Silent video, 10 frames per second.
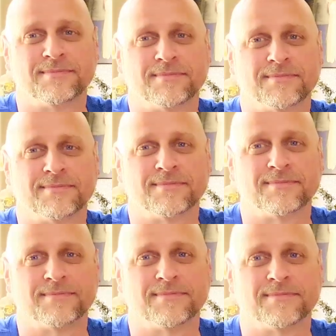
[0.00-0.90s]

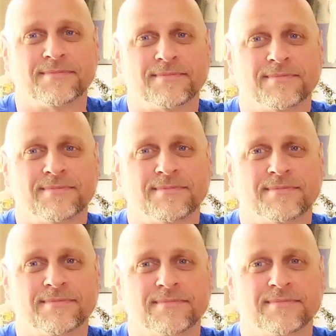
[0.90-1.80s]

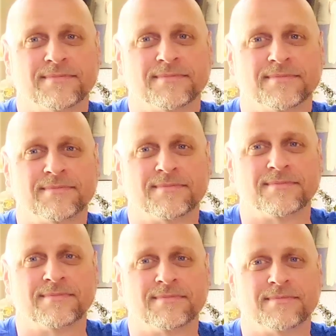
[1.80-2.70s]

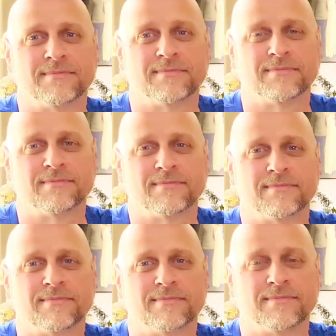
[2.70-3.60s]

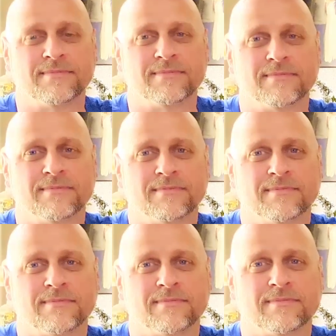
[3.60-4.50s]

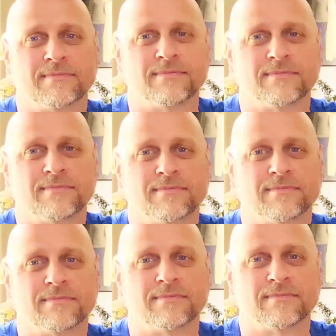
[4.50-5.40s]

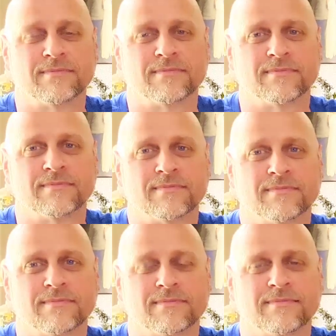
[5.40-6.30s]

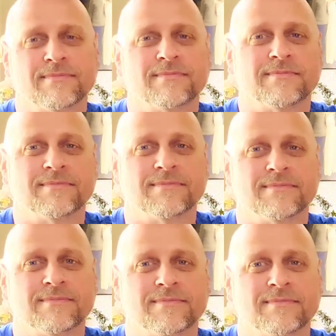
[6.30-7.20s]

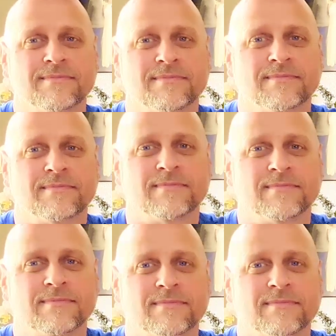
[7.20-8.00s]
(silent)